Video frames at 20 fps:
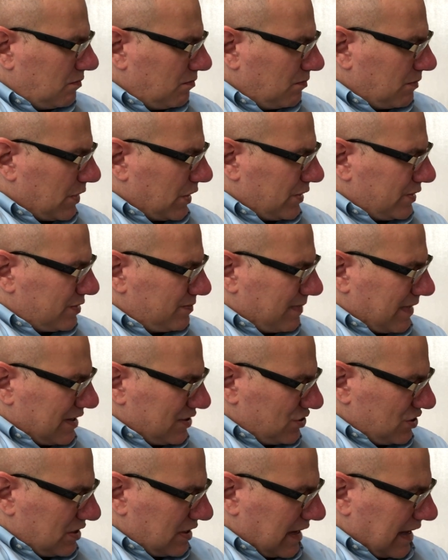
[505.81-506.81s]
Mayor's
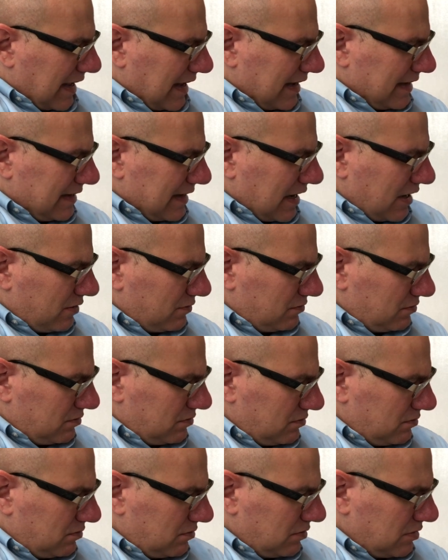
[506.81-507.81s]
mansion handout.
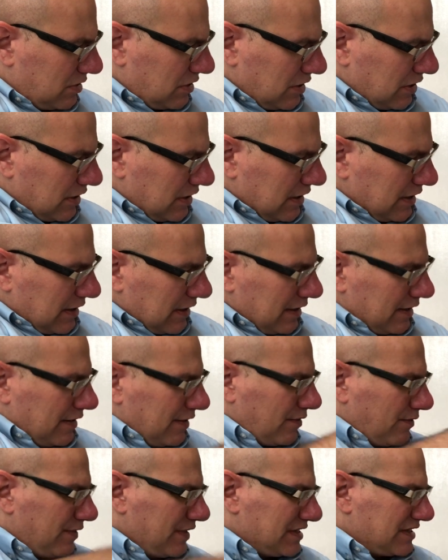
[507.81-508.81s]
You
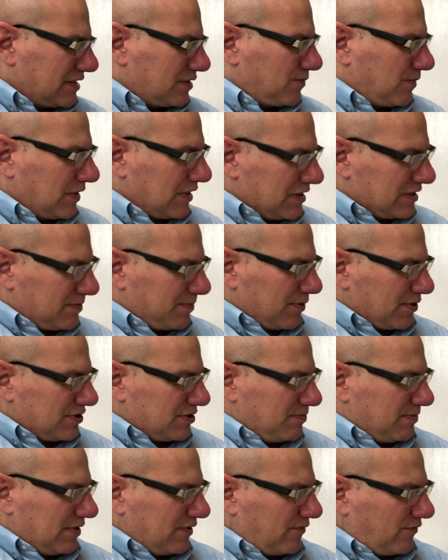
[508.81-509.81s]
know, this is really supposed
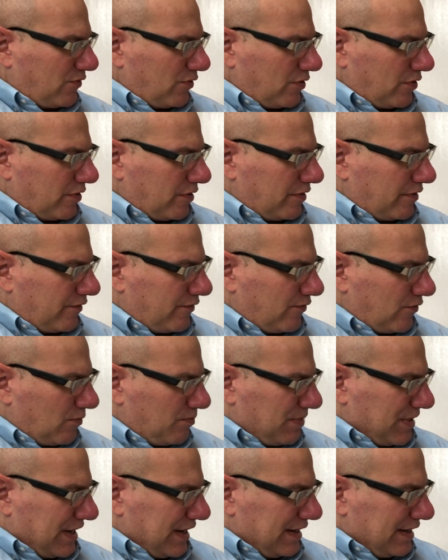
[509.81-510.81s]
to be for
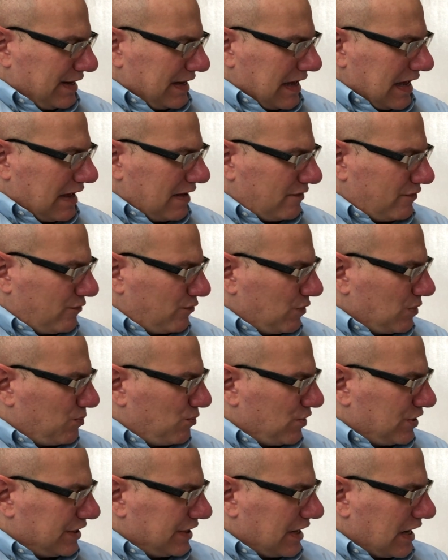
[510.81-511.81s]
PDF. We
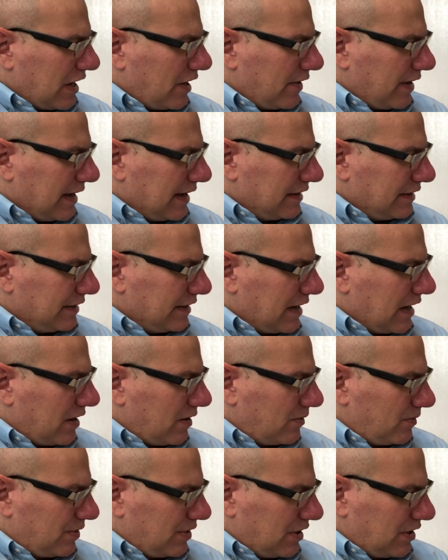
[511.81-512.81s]
print it out, hand it
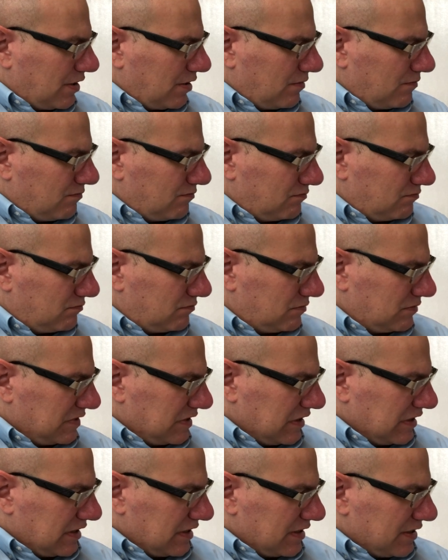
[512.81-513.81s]
out.
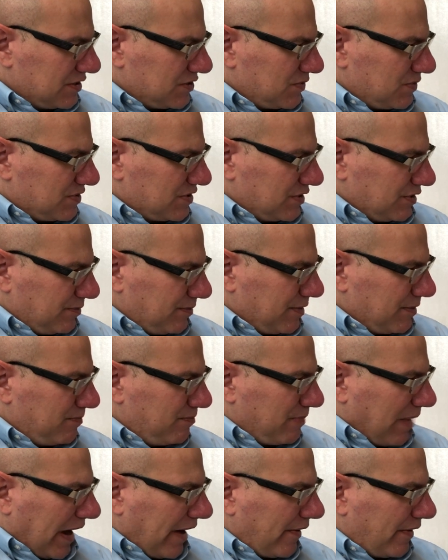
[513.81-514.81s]
So it's a little bit
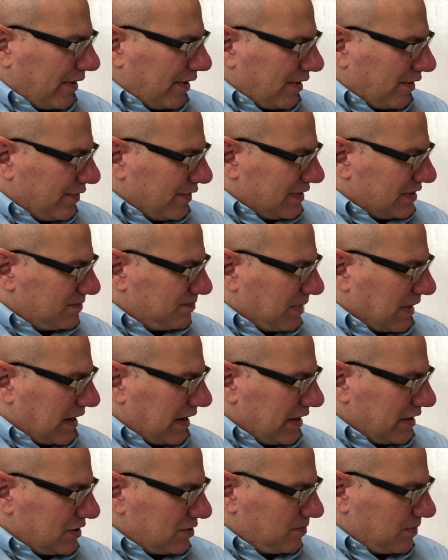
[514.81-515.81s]
barren on this
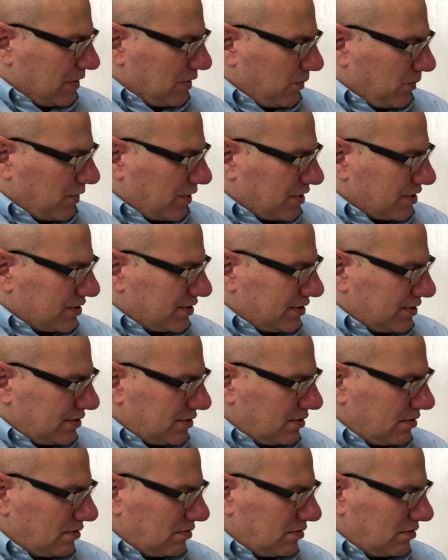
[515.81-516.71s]
page, but it works.